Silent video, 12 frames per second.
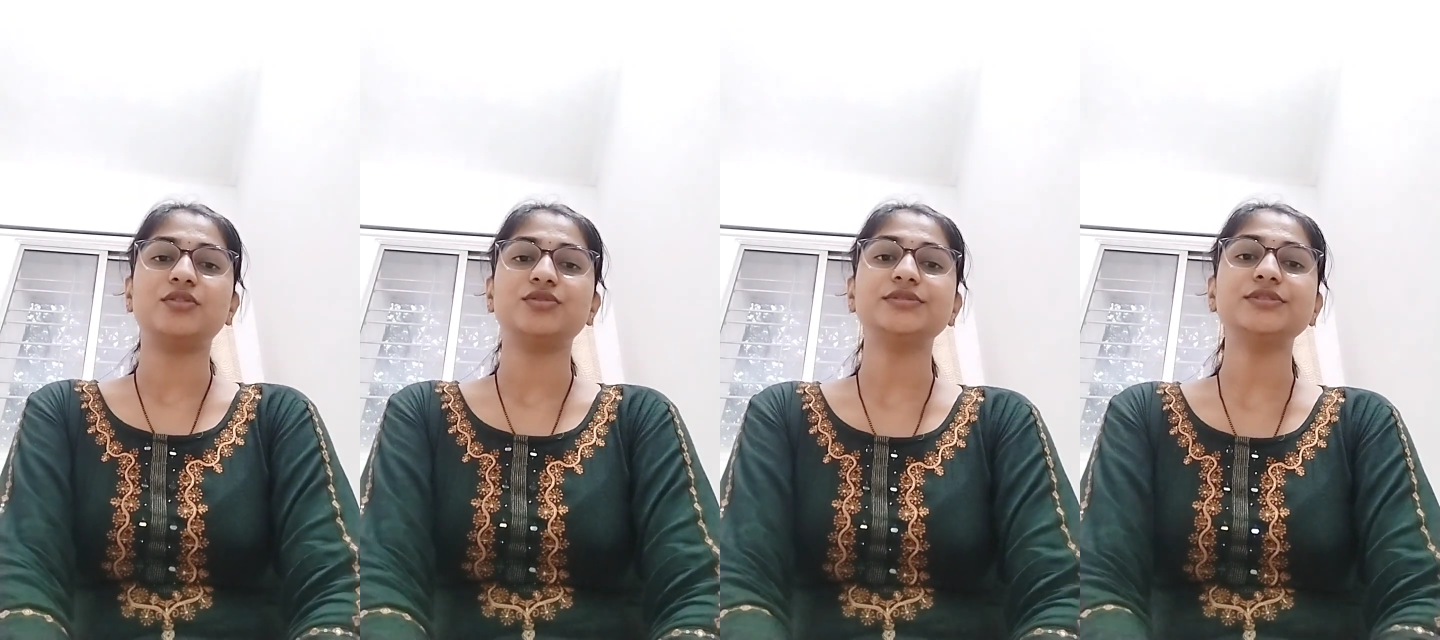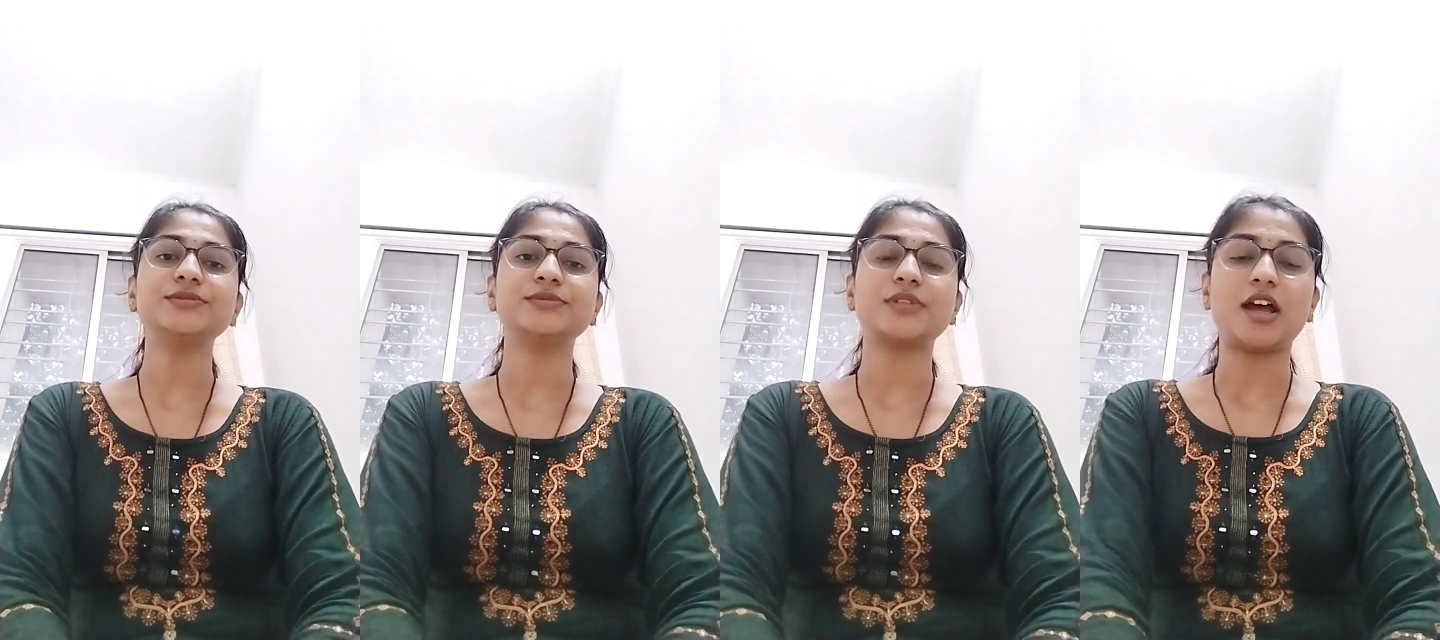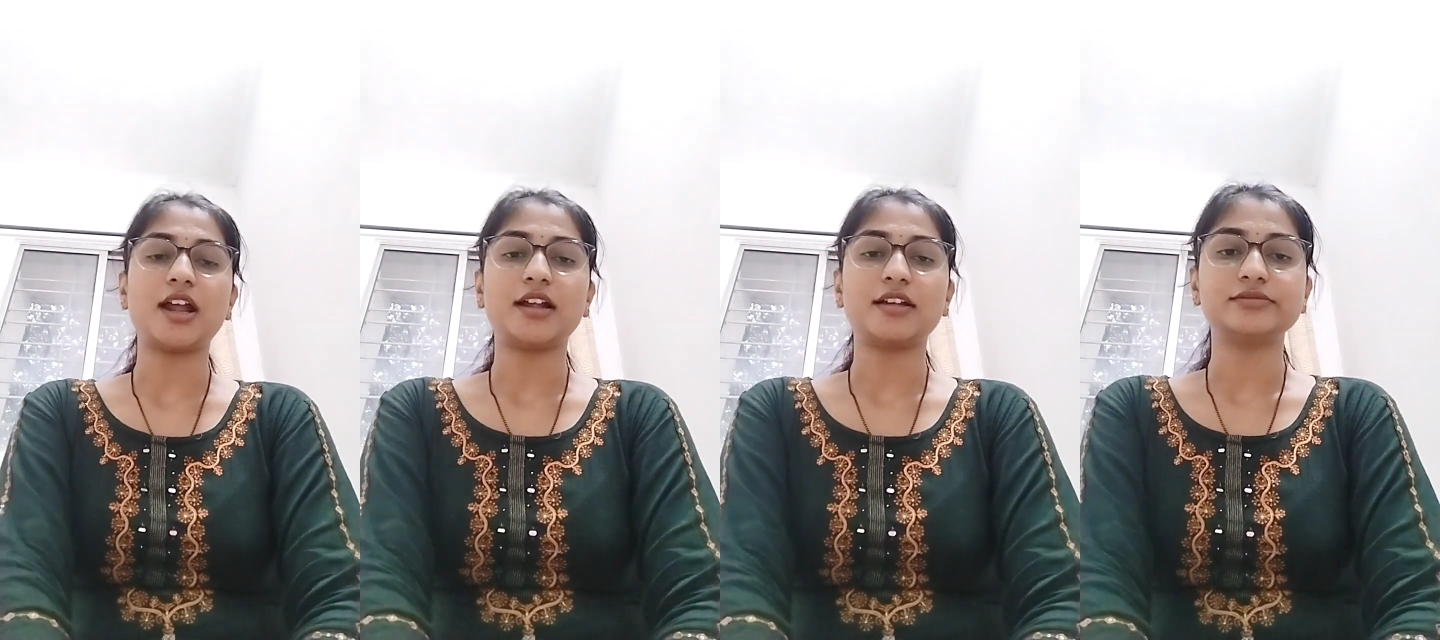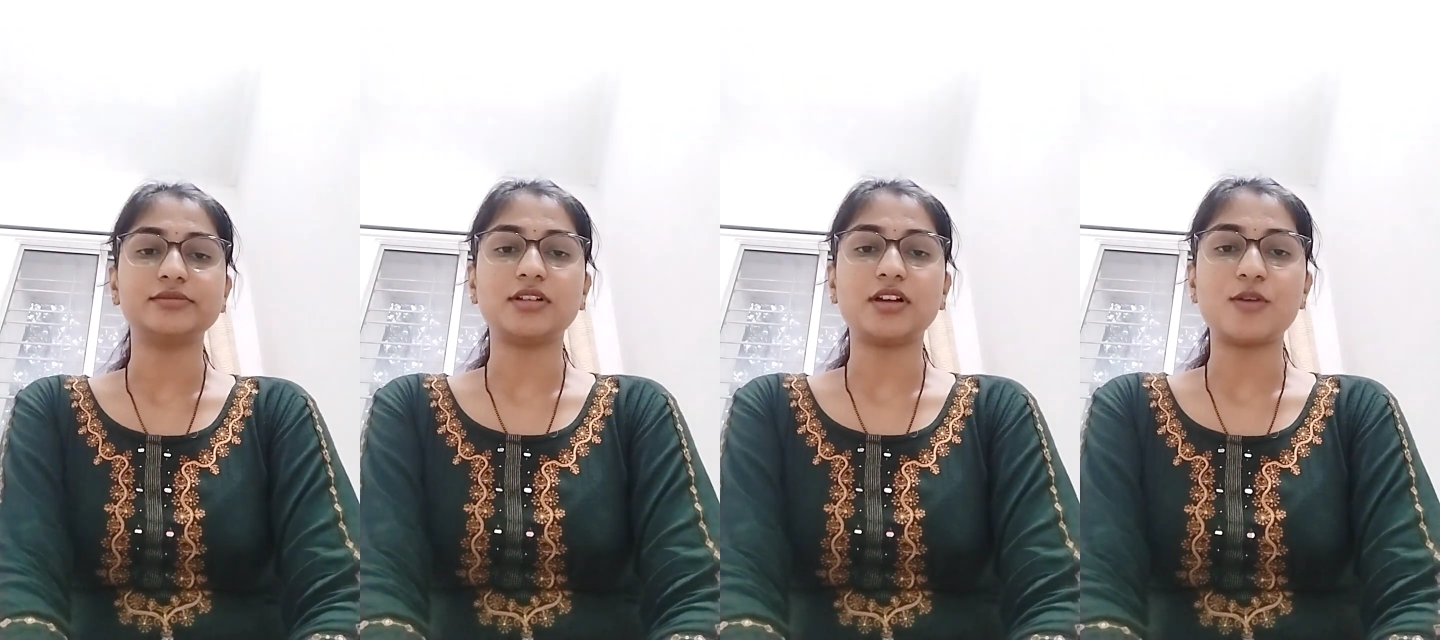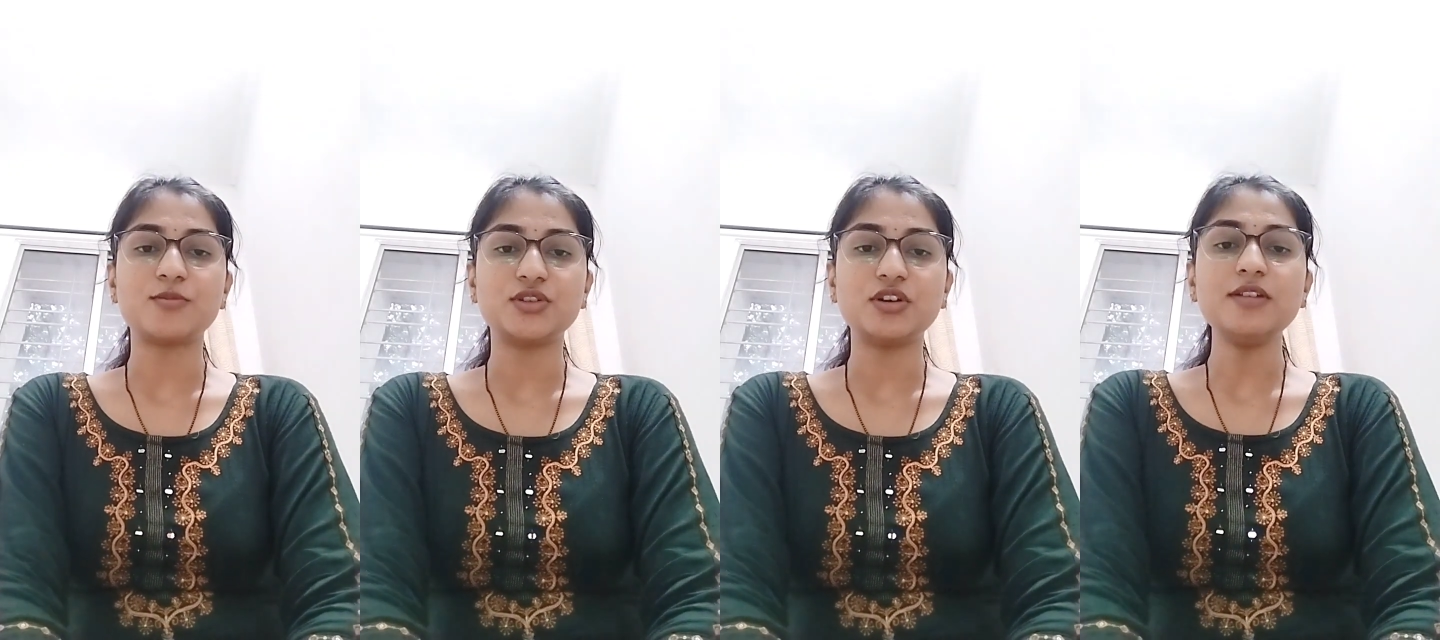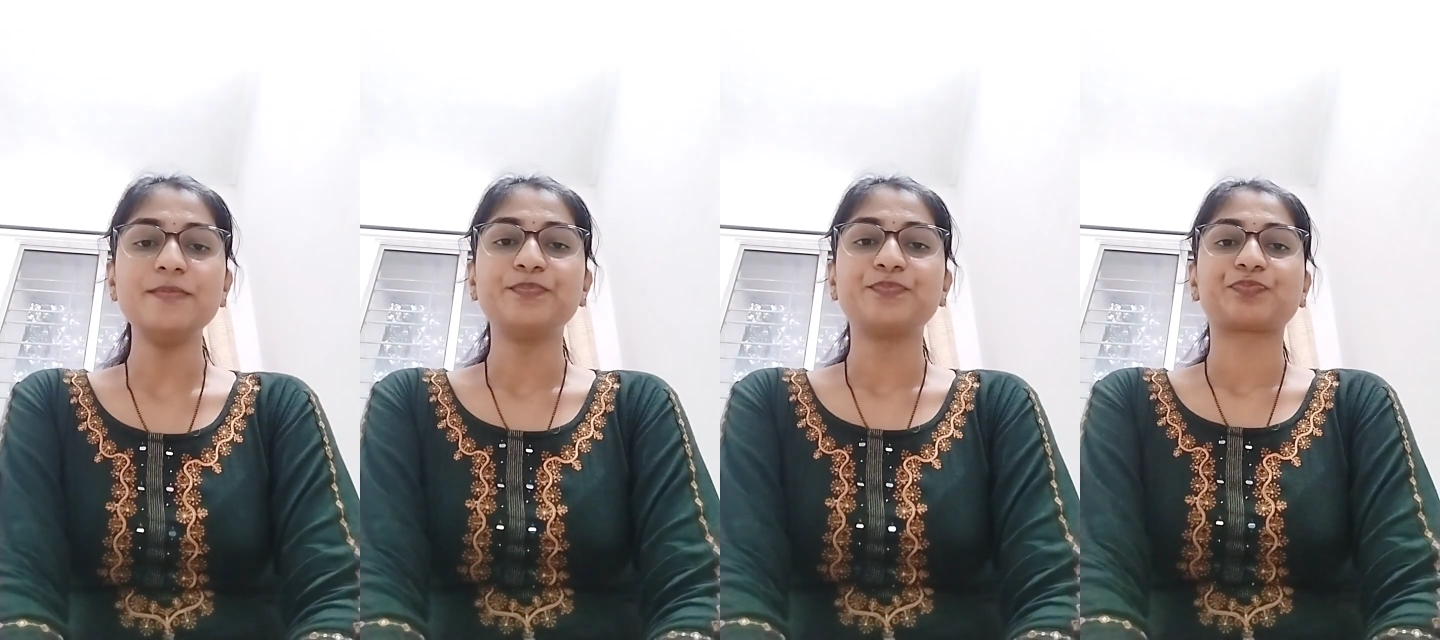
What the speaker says: to observe.